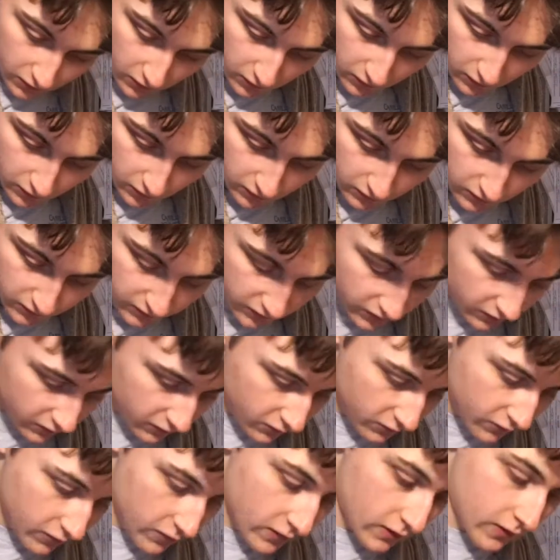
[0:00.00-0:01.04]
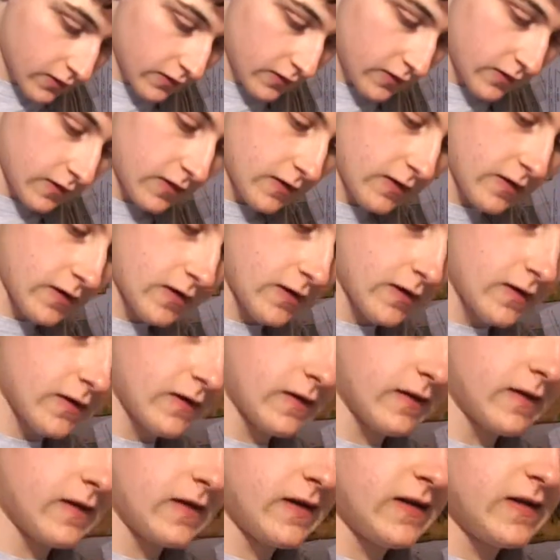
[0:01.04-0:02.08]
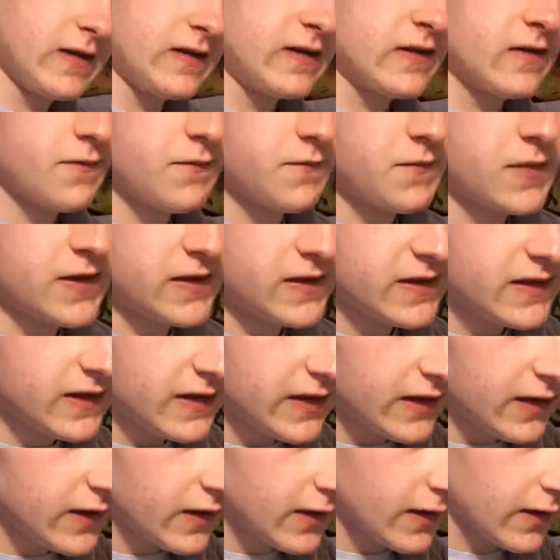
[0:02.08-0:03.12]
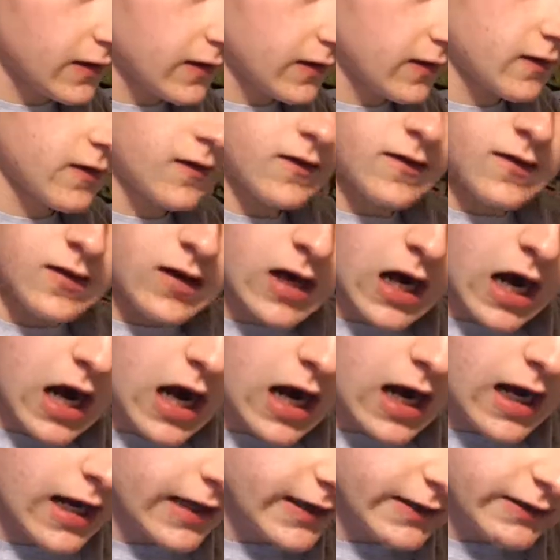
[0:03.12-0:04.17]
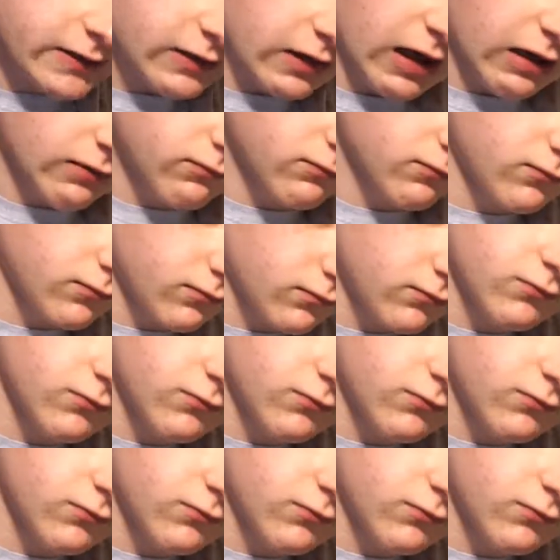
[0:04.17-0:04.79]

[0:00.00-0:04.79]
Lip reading: onto these bits here, like so.